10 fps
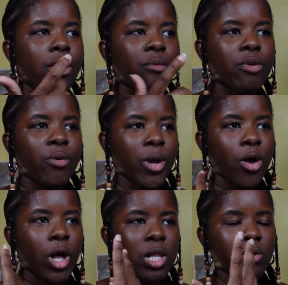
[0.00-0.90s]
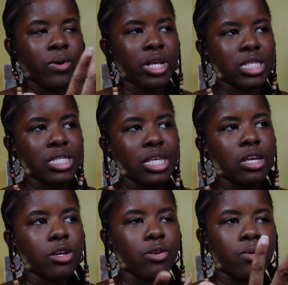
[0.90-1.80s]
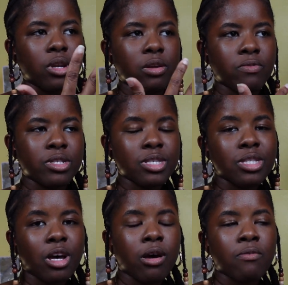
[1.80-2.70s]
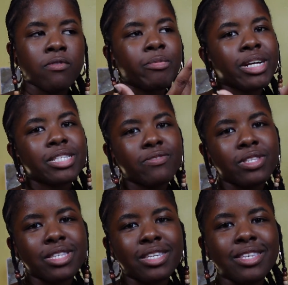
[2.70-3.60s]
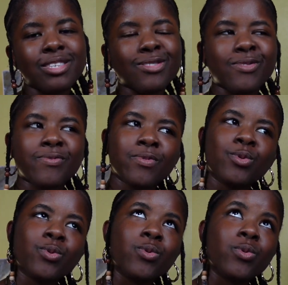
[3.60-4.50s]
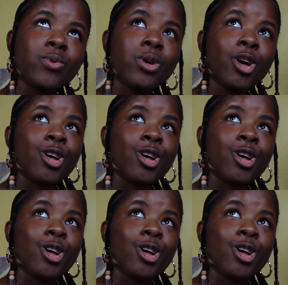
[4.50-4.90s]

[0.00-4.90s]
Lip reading: We're going all around Antigua doing different stuff, from activities to food